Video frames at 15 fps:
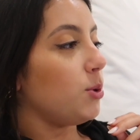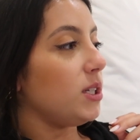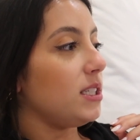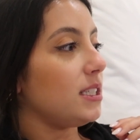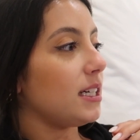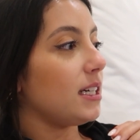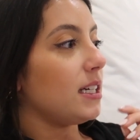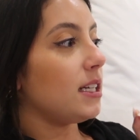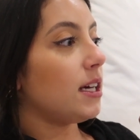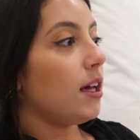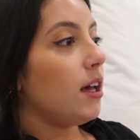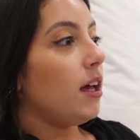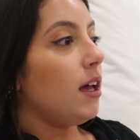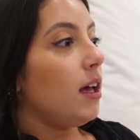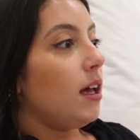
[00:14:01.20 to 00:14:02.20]
we did
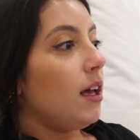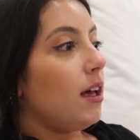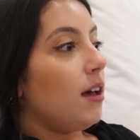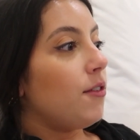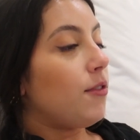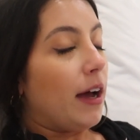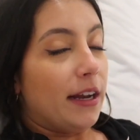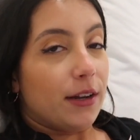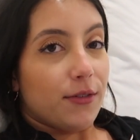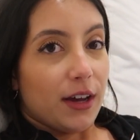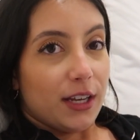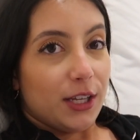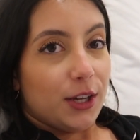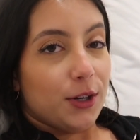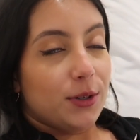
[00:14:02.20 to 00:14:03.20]
find a
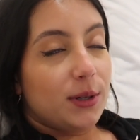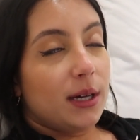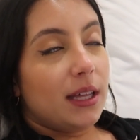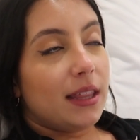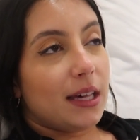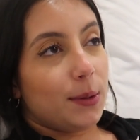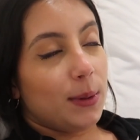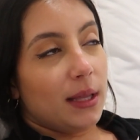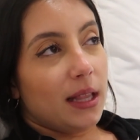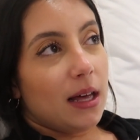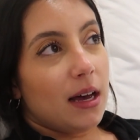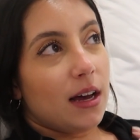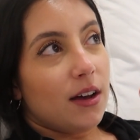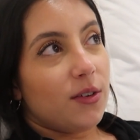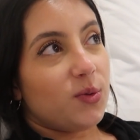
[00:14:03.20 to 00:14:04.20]
venue that we
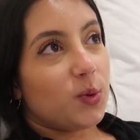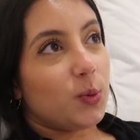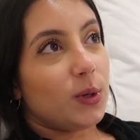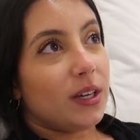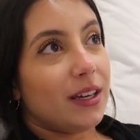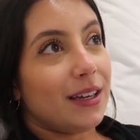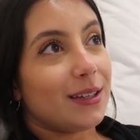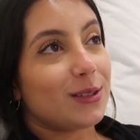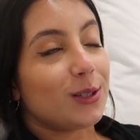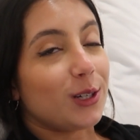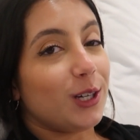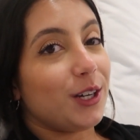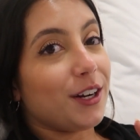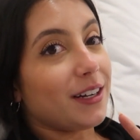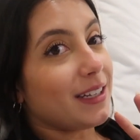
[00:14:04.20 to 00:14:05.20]
love. We
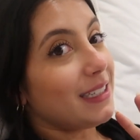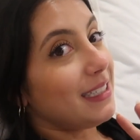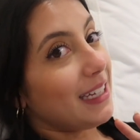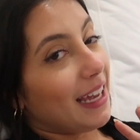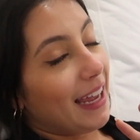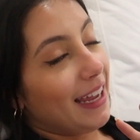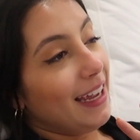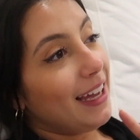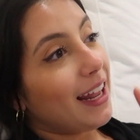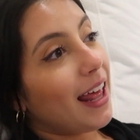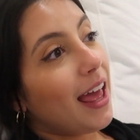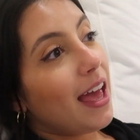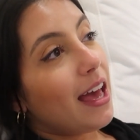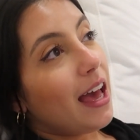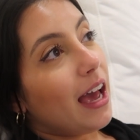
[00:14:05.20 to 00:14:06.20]
secured a date
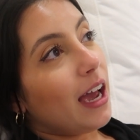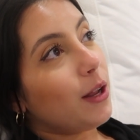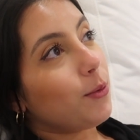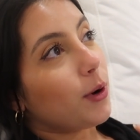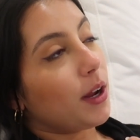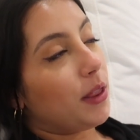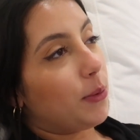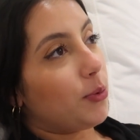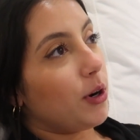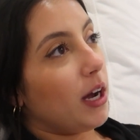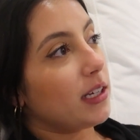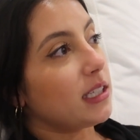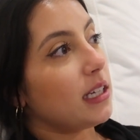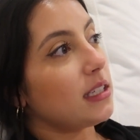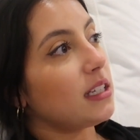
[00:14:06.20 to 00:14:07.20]
and we're in the
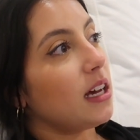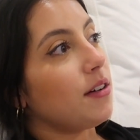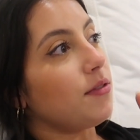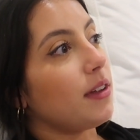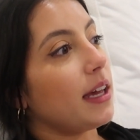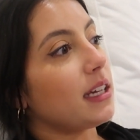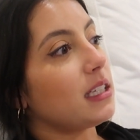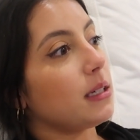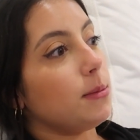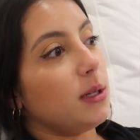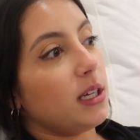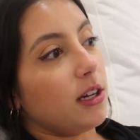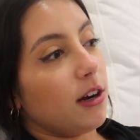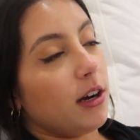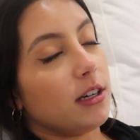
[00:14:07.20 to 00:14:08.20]
process of like
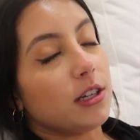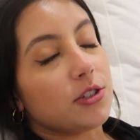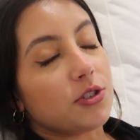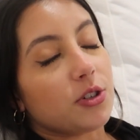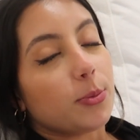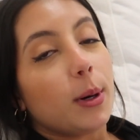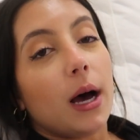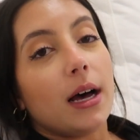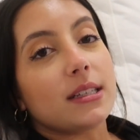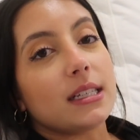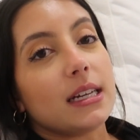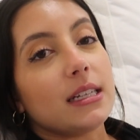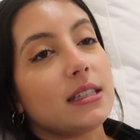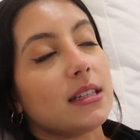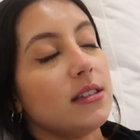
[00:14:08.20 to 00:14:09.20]
submitting our initial
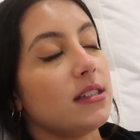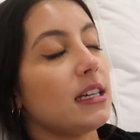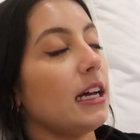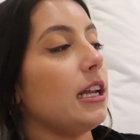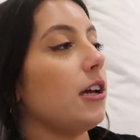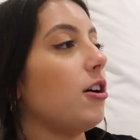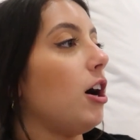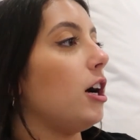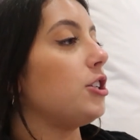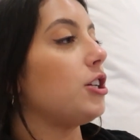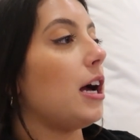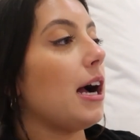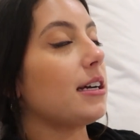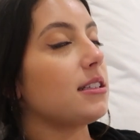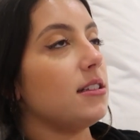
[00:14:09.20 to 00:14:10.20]
deposits and signing
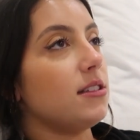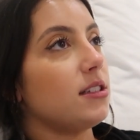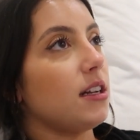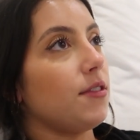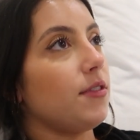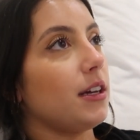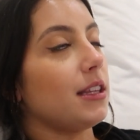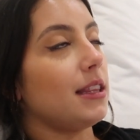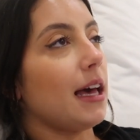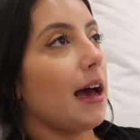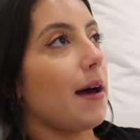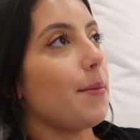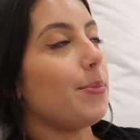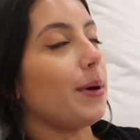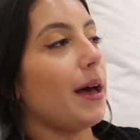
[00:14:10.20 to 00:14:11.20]
contracts and stuff like
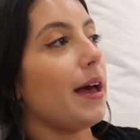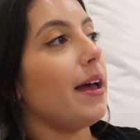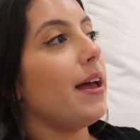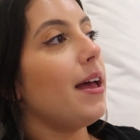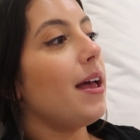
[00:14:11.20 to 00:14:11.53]
that. But